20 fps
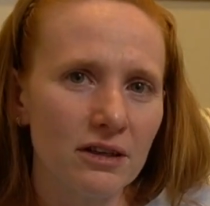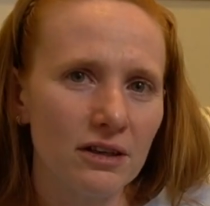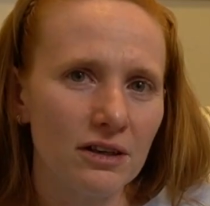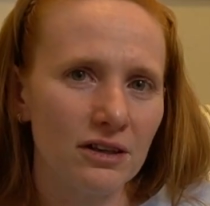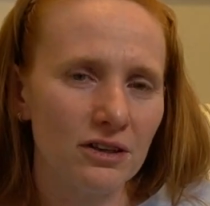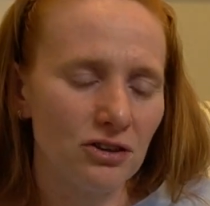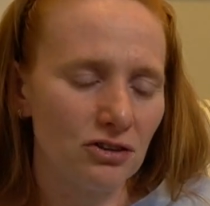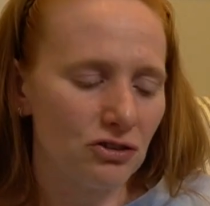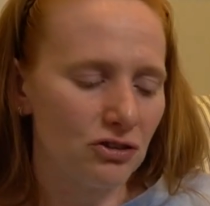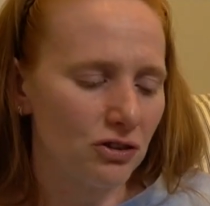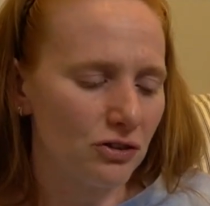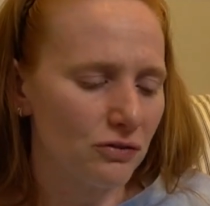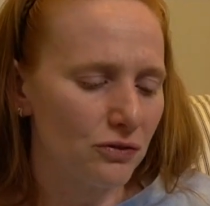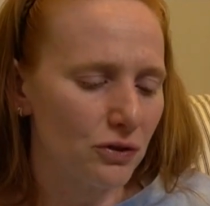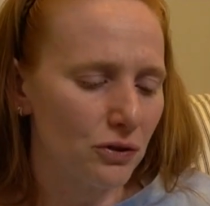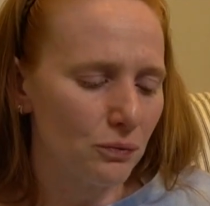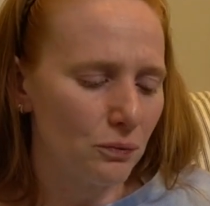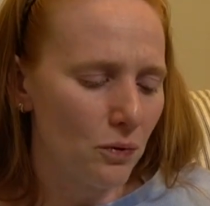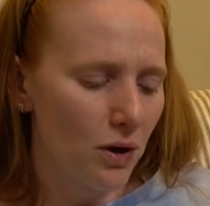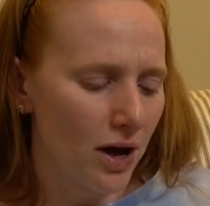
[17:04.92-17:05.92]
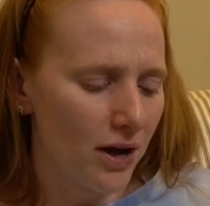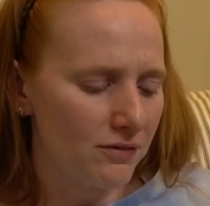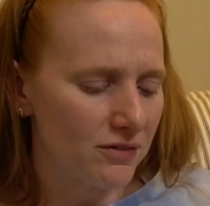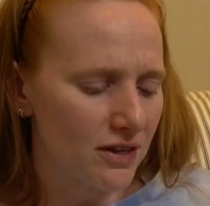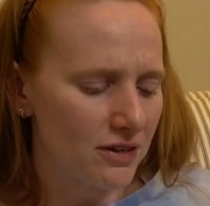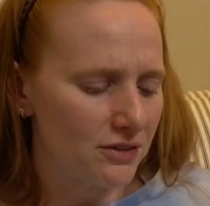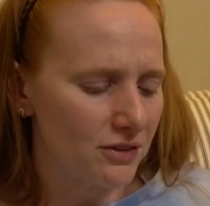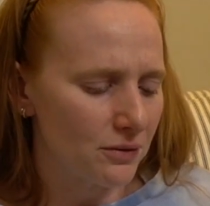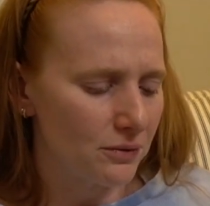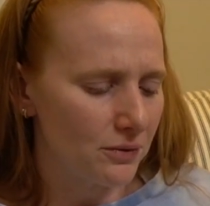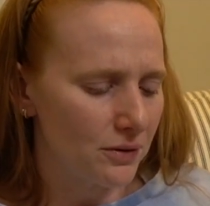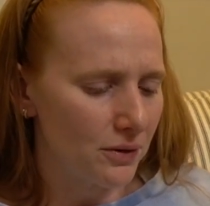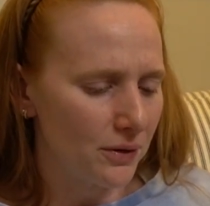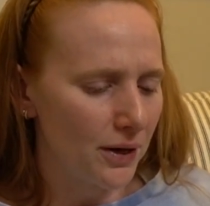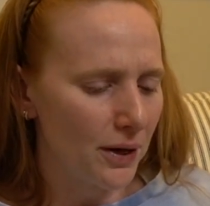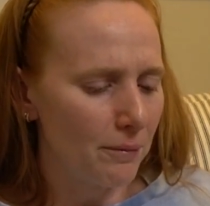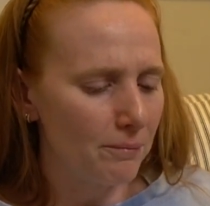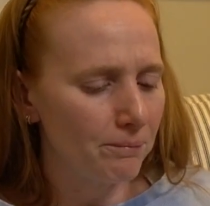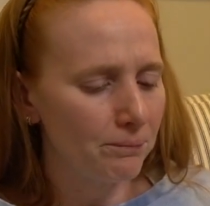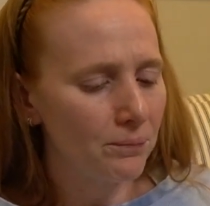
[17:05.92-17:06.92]
an edition of Good Wives, I don't know
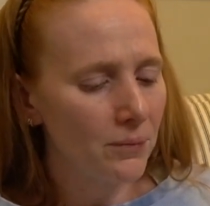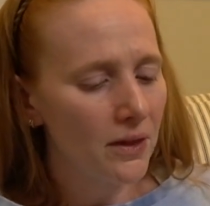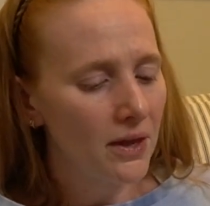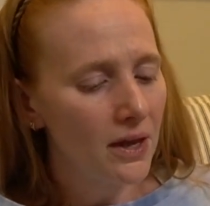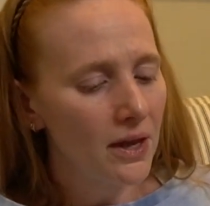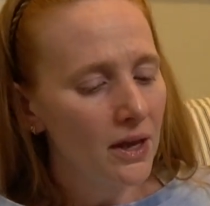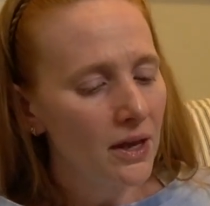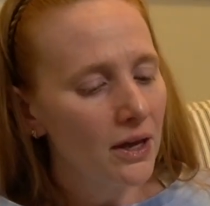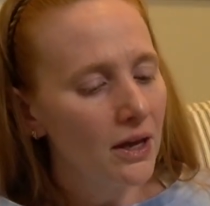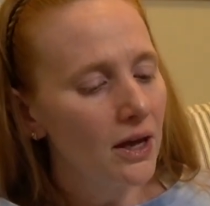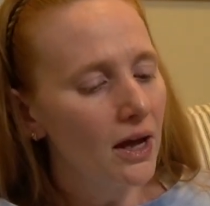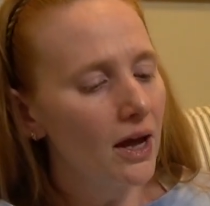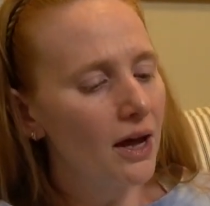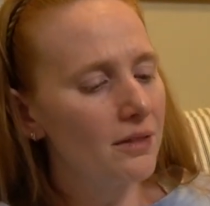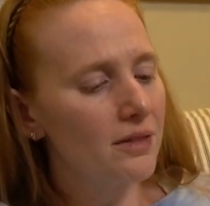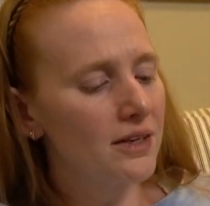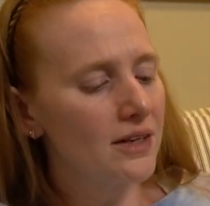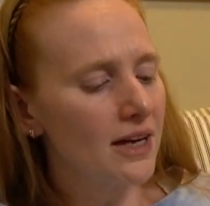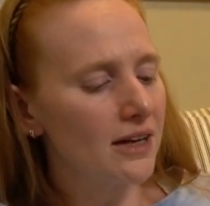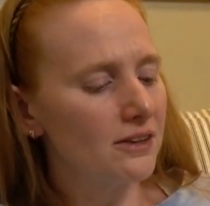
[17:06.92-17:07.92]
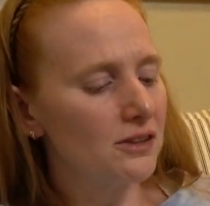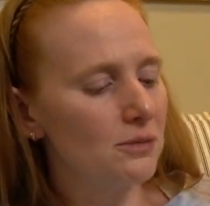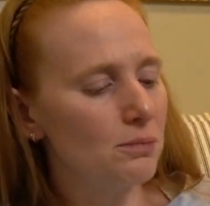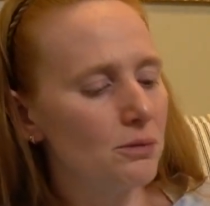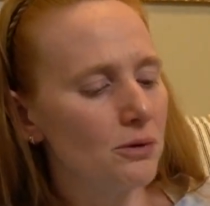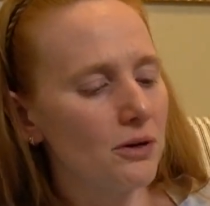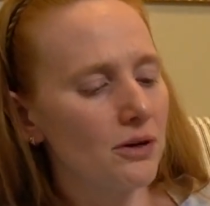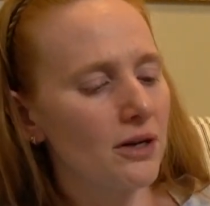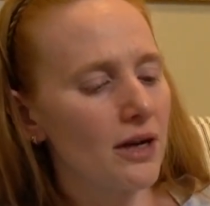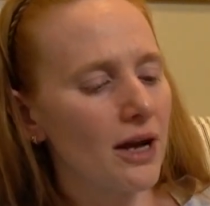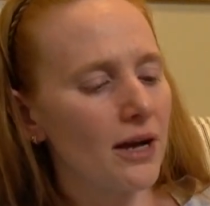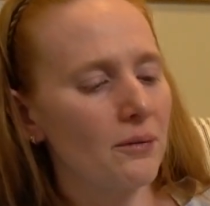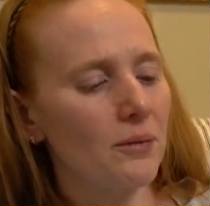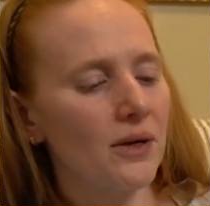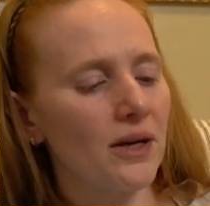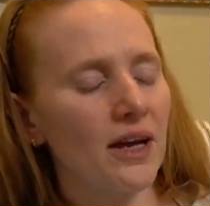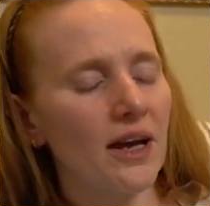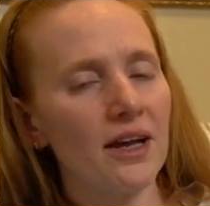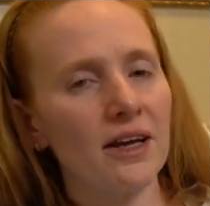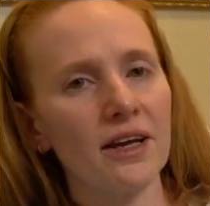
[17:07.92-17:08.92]
yet. Uh, the next book, I
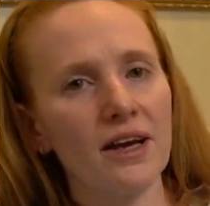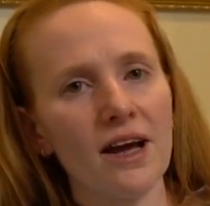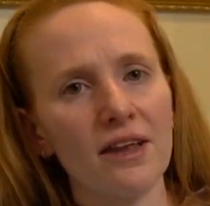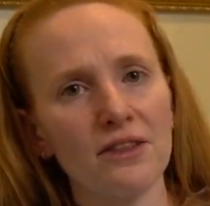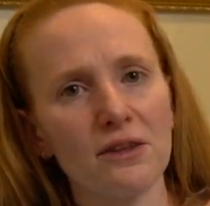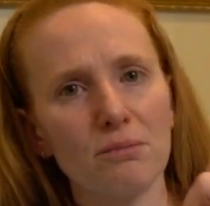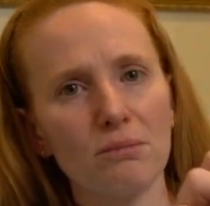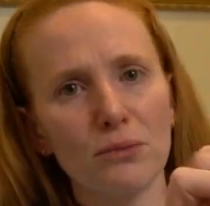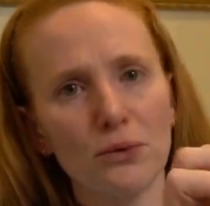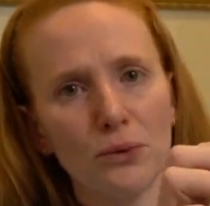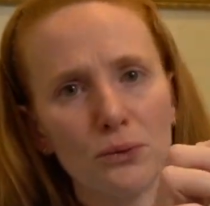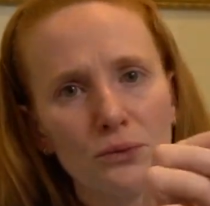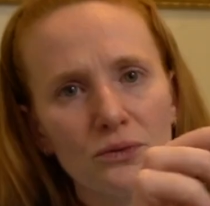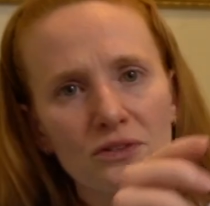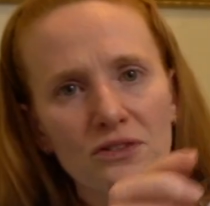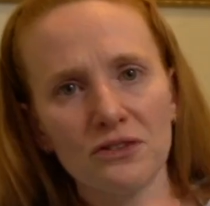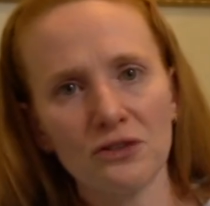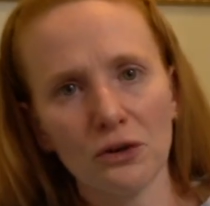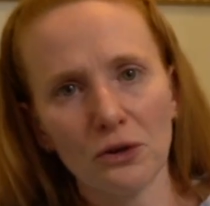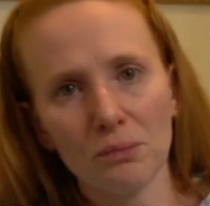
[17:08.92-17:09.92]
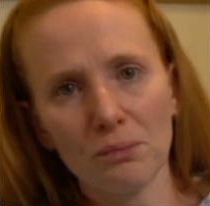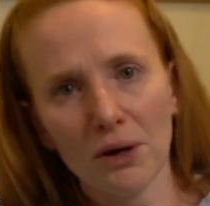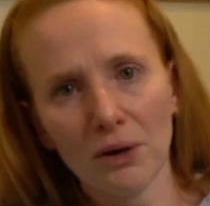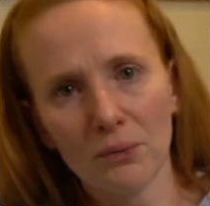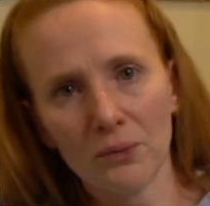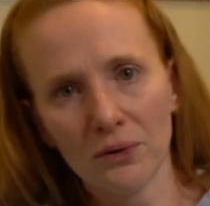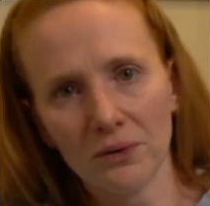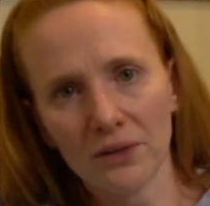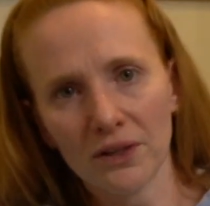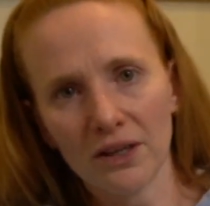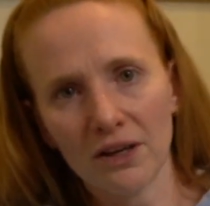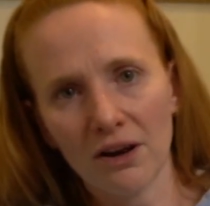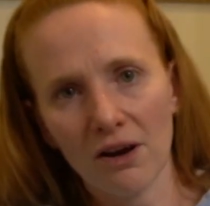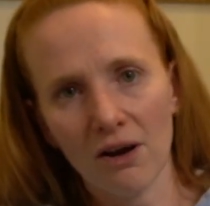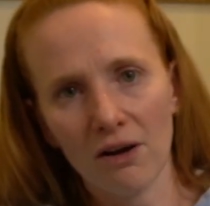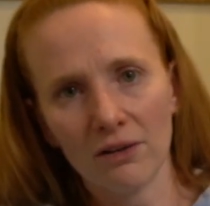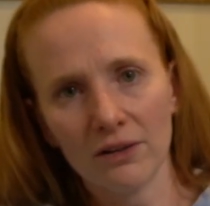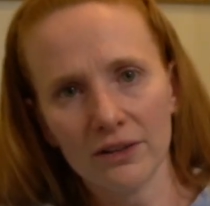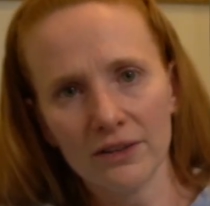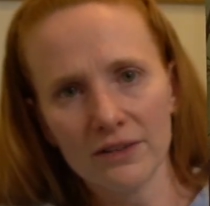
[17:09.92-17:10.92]
went ahead and got The Moonstone by Wilkie
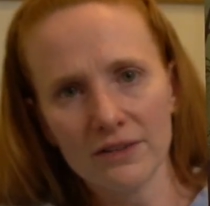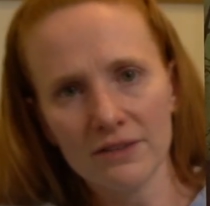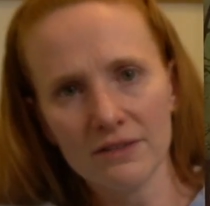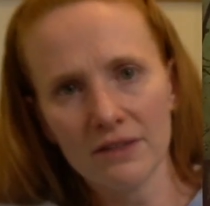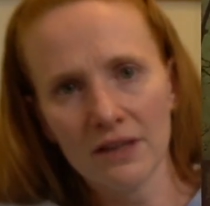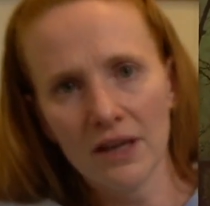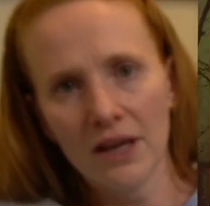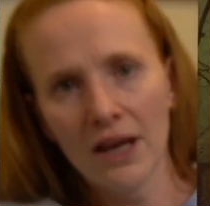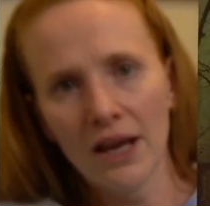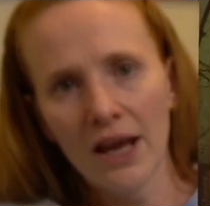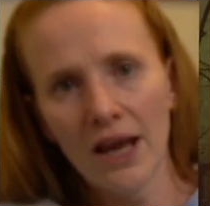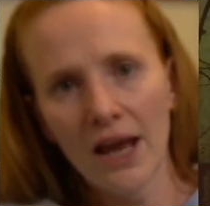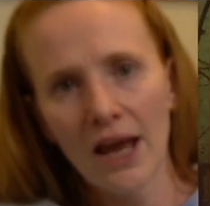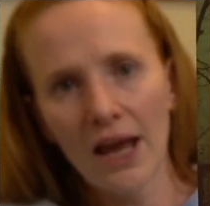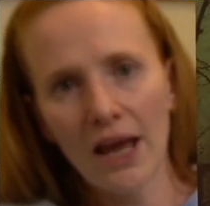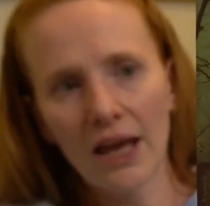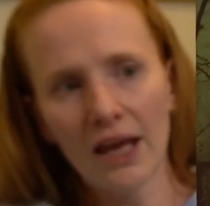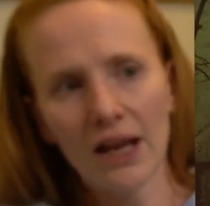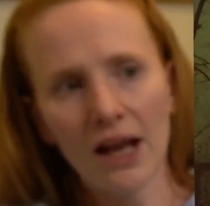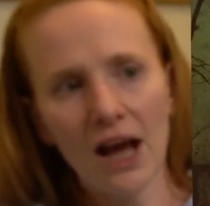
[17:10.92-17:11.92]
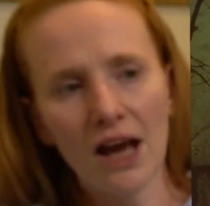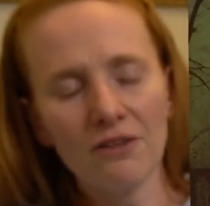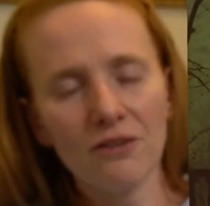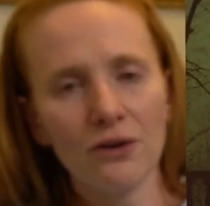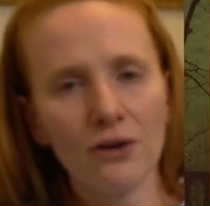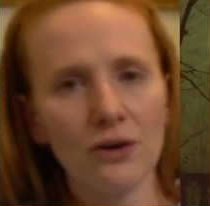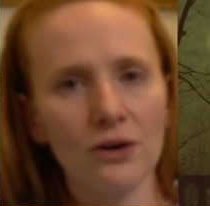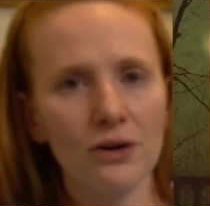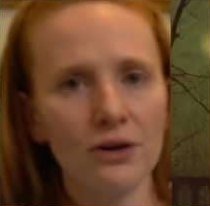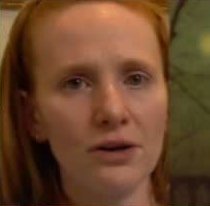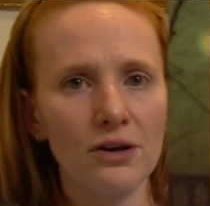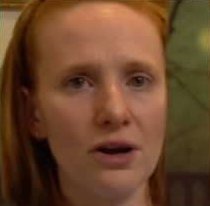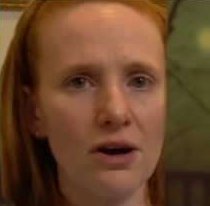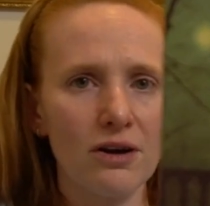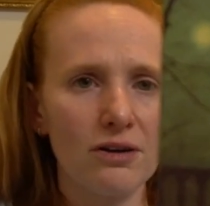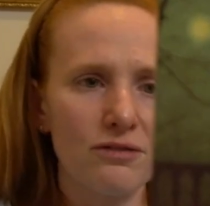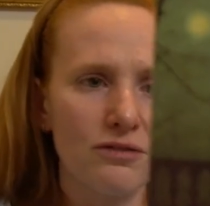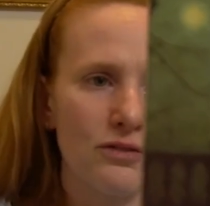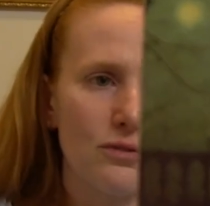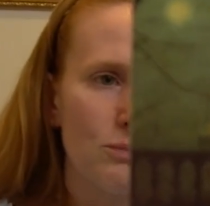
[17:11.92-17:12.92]
Collins. And I've heard of